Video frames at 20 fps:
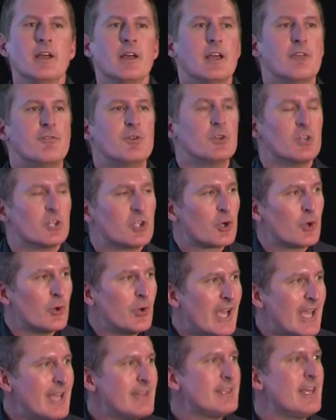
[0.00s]
If you can
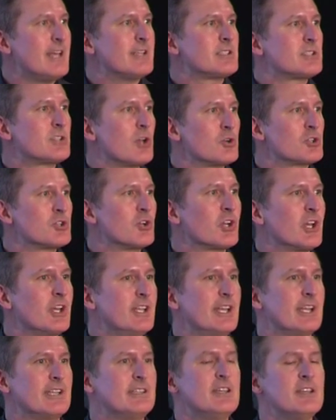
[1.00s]
create that social
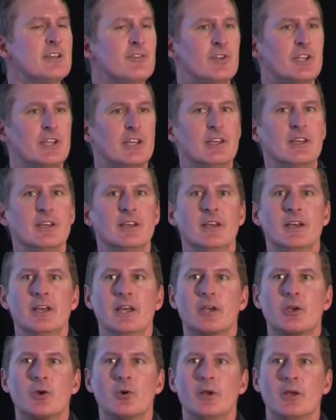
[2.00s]
connectivity,
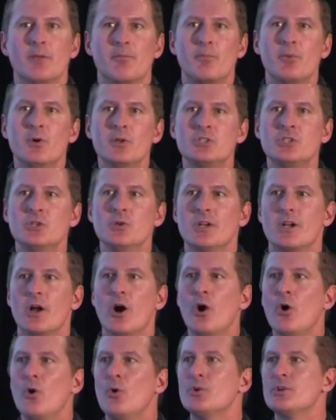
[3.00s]
it puts you at a
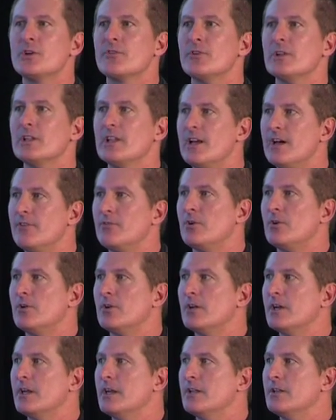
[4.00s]
whole different
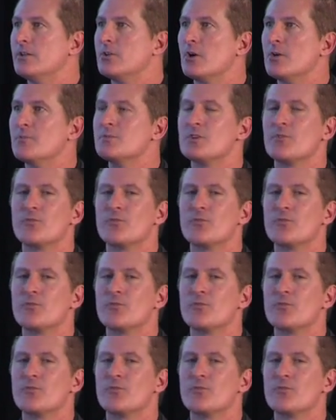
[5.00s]
level in terms